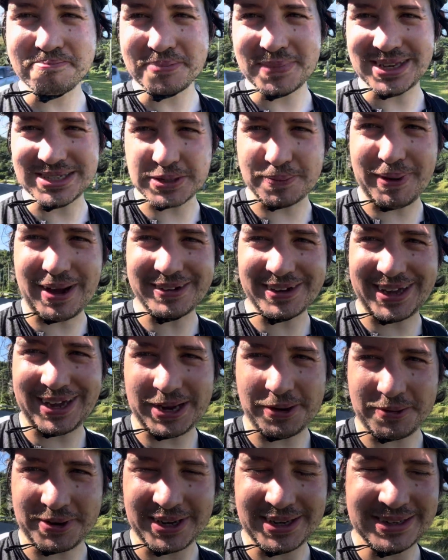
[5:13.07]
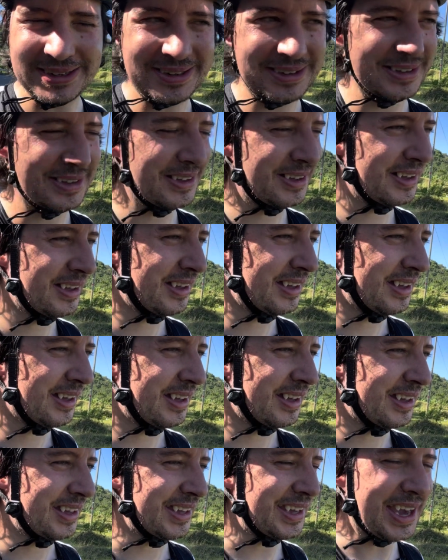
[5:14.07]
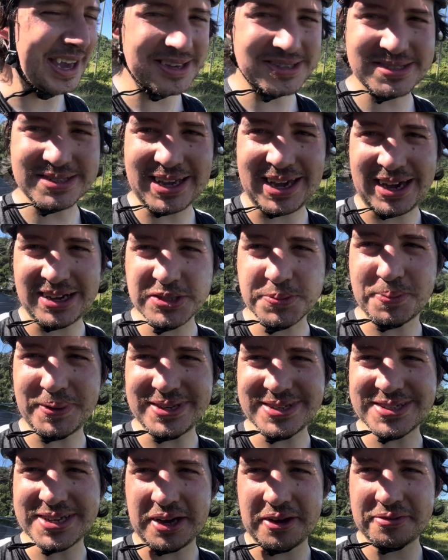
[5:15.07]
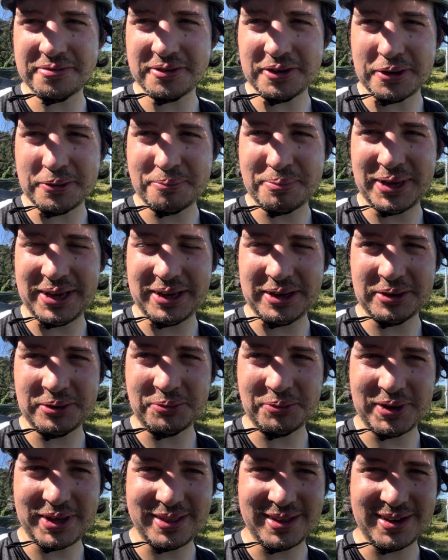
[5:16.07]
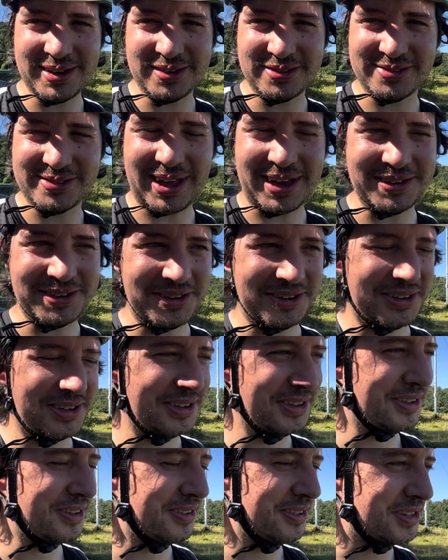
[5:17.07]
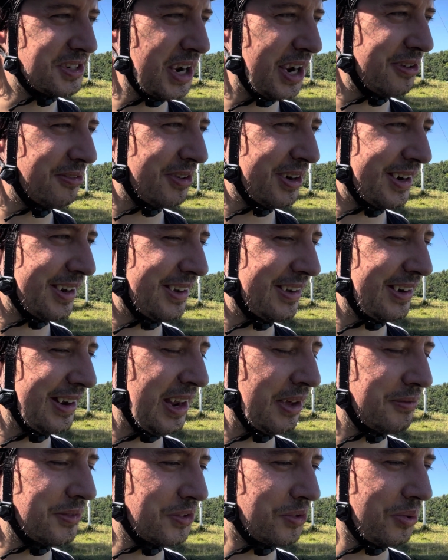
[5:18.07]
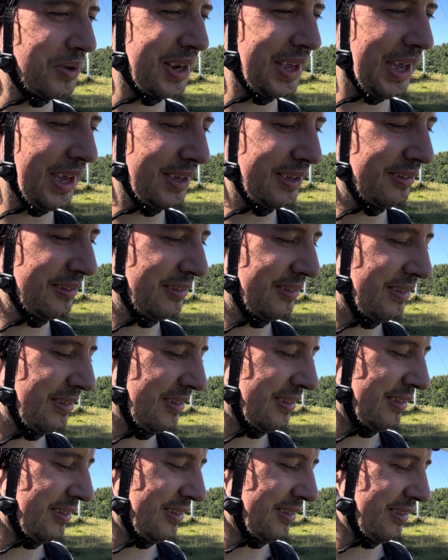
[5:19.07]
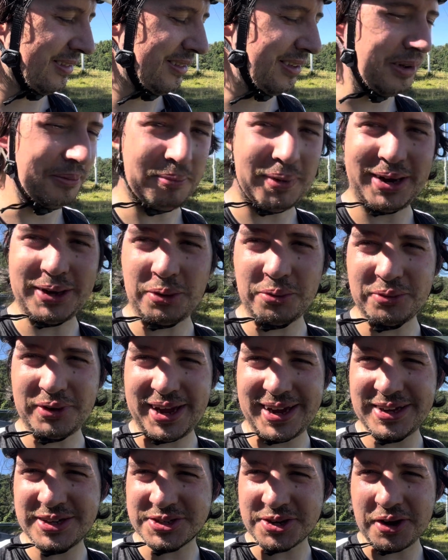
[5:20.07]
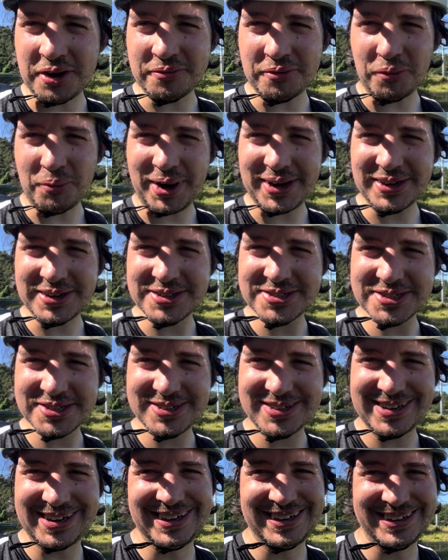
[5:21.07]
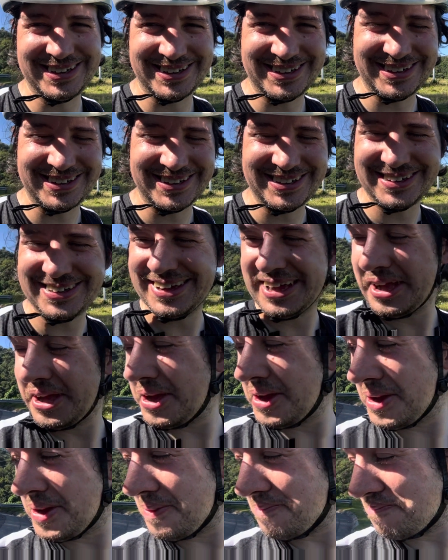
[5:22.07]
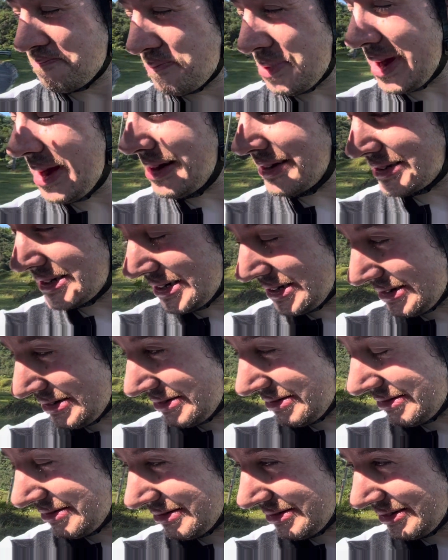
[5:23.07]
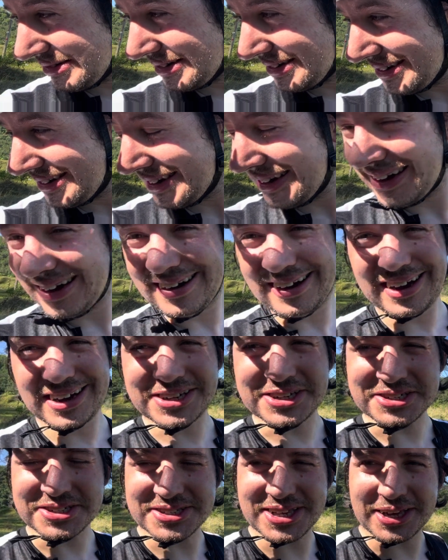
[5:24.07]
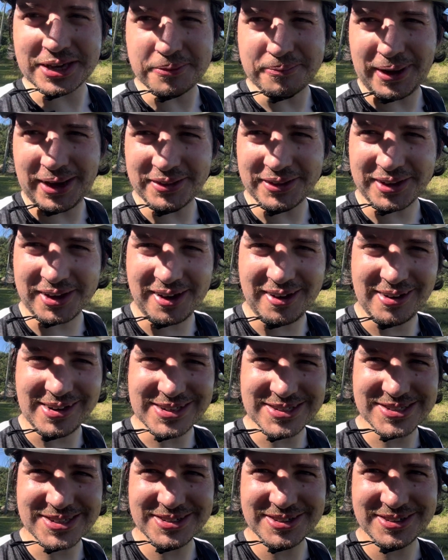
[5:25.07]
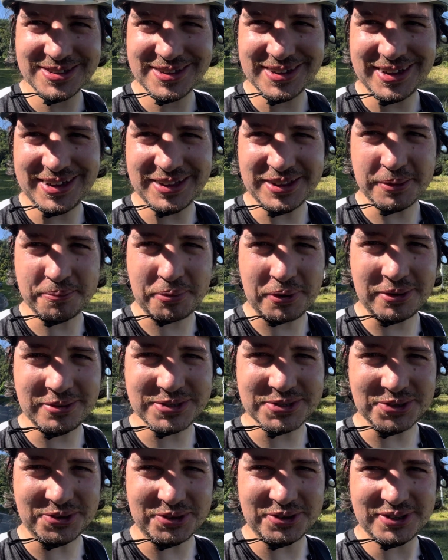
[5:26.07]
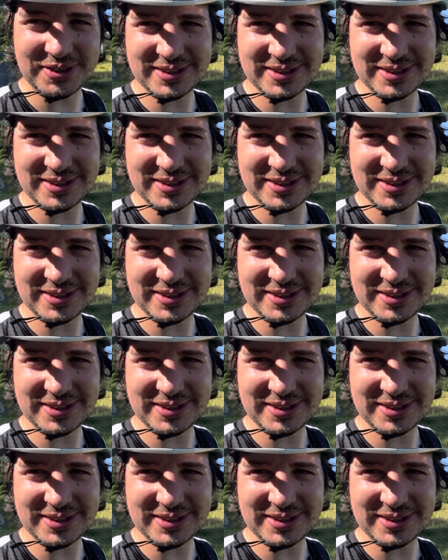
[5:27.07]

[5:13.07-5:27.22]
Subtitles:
It's about gearing. Yes, it has been tough up here with a standard chainring and 1128 in my old age and overweightness. But I just think about the guys in the Pro Tour